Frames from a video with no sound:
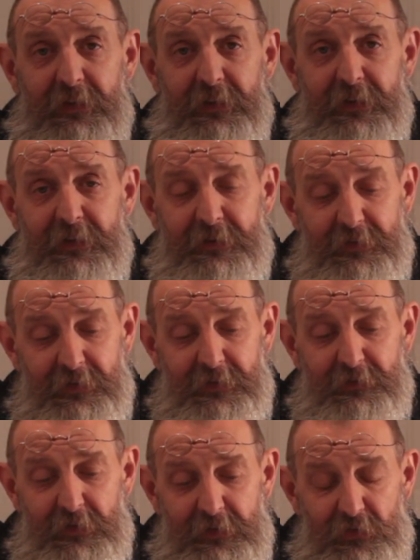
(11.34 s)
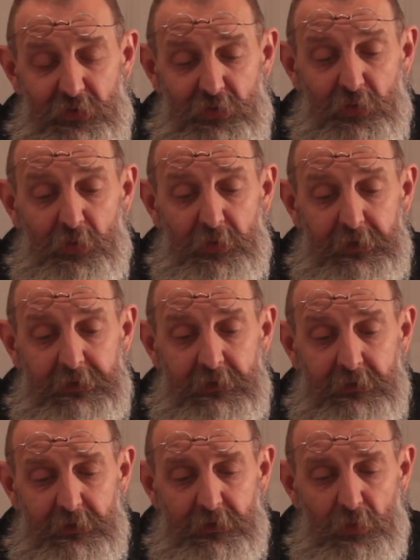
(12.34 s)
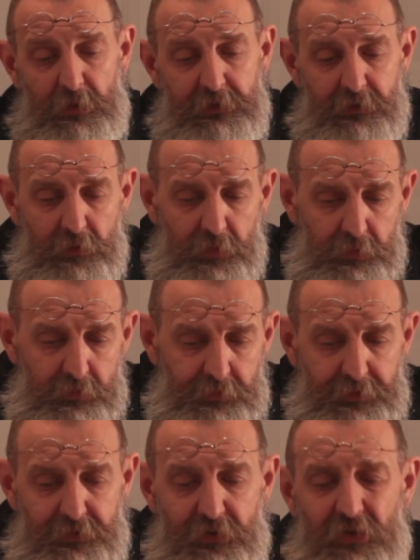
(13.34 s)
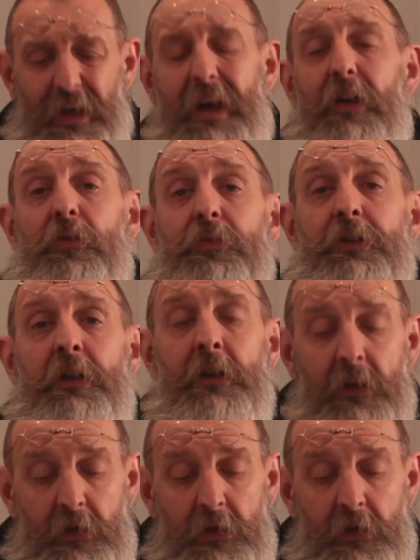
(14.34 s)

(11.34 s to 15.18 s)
This is a story, this one is called The Sound